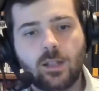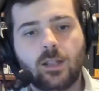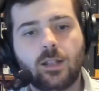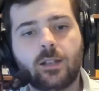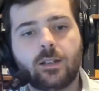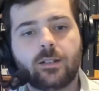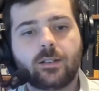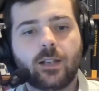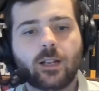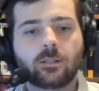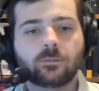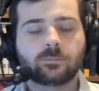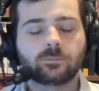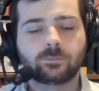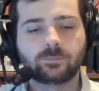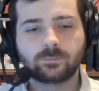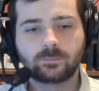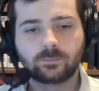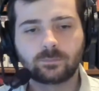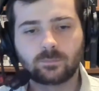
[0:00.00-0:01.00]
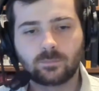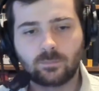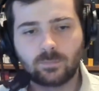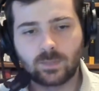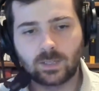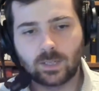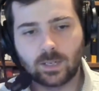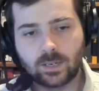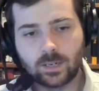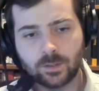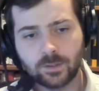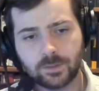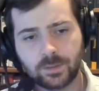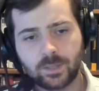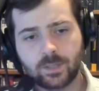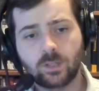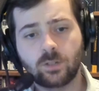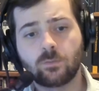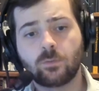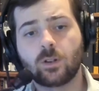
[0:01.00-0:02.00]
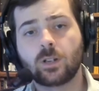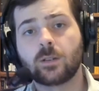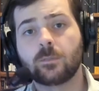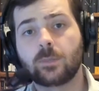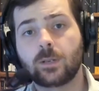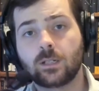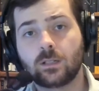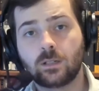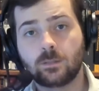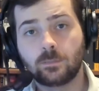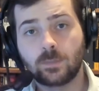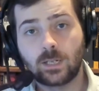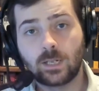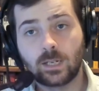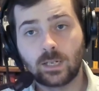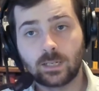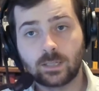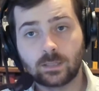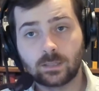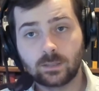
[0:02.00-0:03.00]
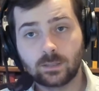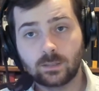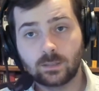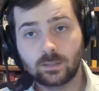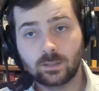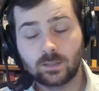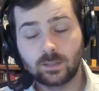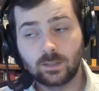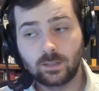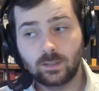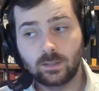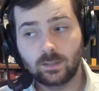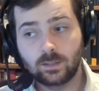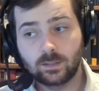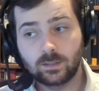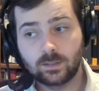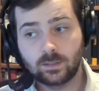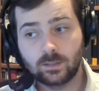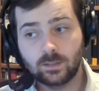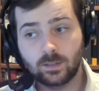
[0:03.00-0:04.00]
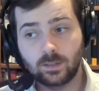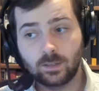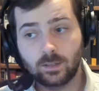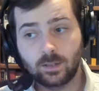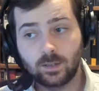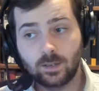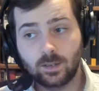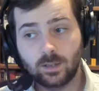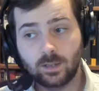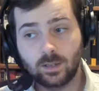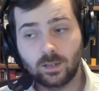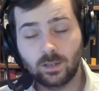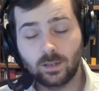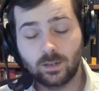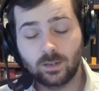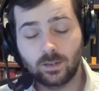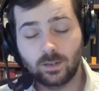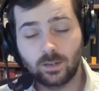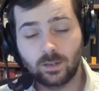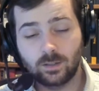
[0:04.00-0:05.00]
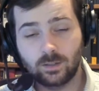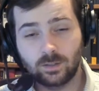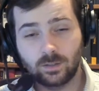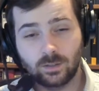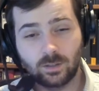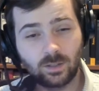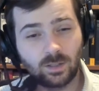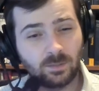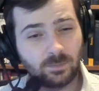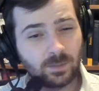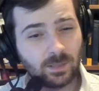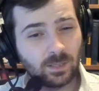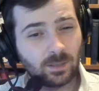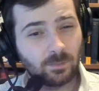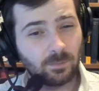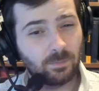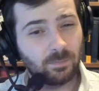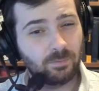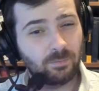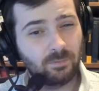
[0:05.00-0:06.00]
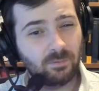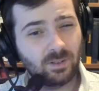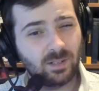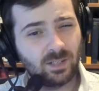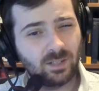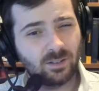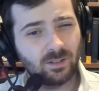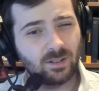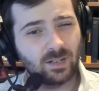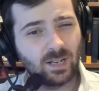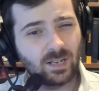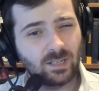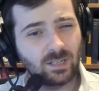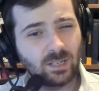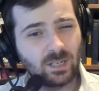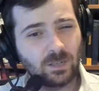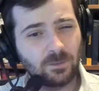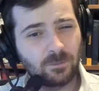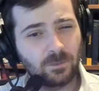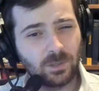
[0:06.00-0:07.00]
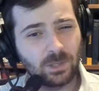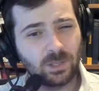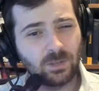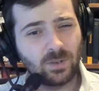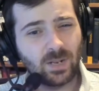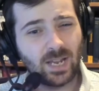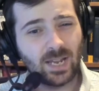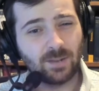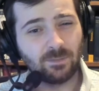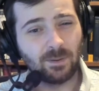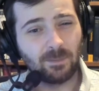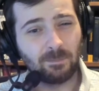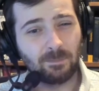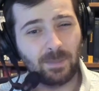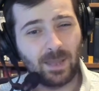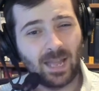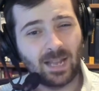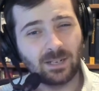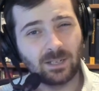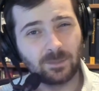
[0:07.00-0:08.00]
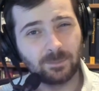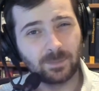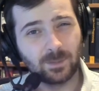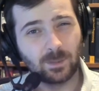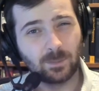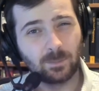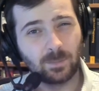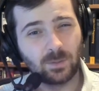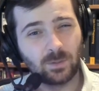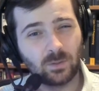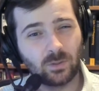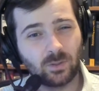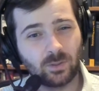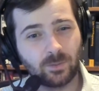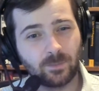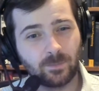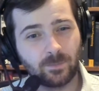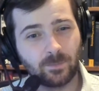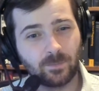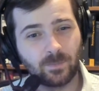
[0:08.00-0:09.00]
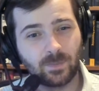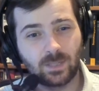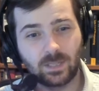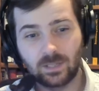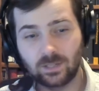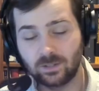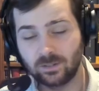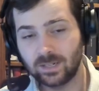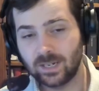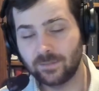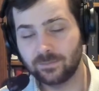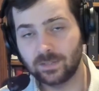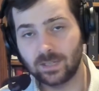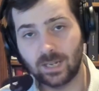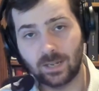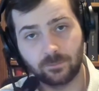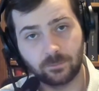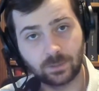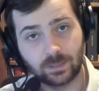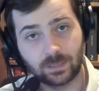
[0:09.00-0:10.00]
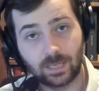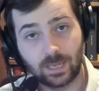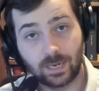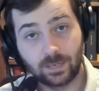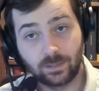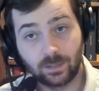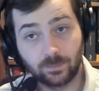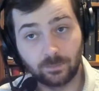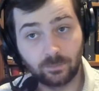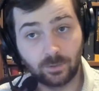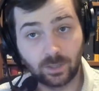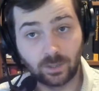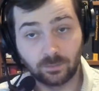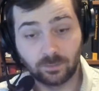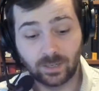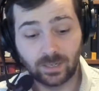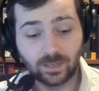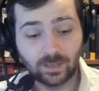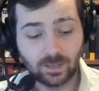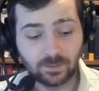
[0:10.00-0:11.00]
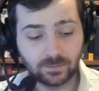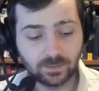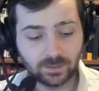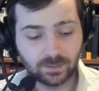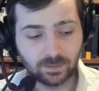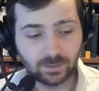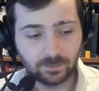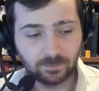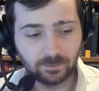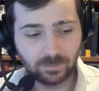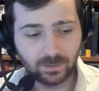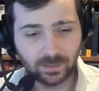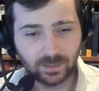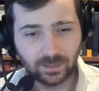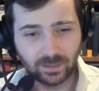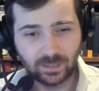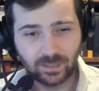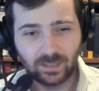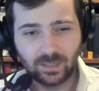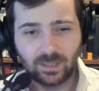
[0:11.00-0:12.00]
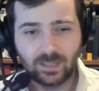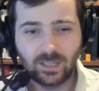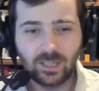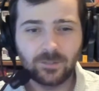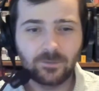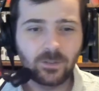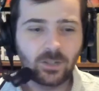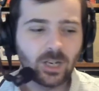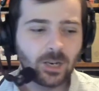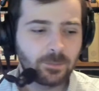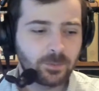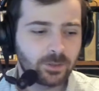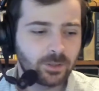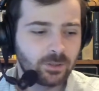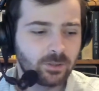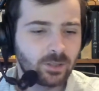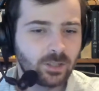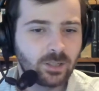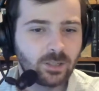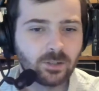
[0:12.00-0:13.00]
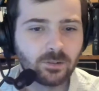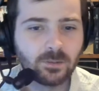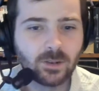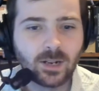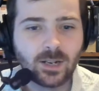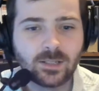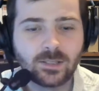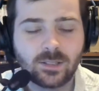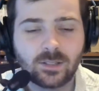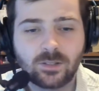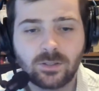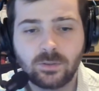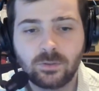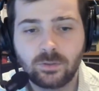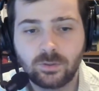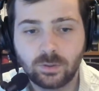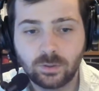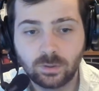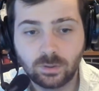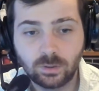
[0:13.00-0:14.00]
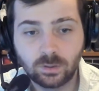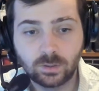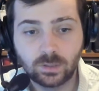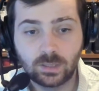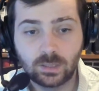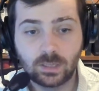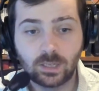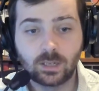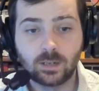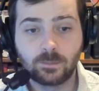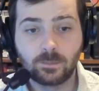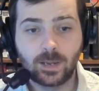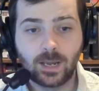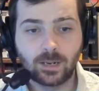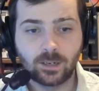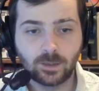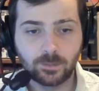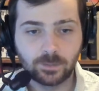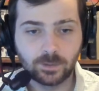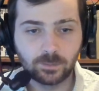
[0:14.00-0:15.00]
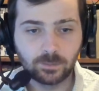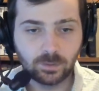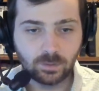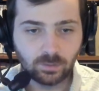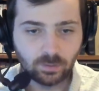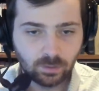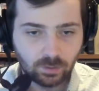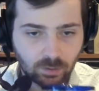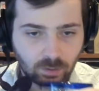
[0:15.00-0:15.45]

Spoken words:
Now, another thing you want to bear in mind is it's going to be a pretty good idea for you to have a backup computer. You don't have to have one lined up right away, obviously, but if the opportunity arises, you should look to get a backup computer.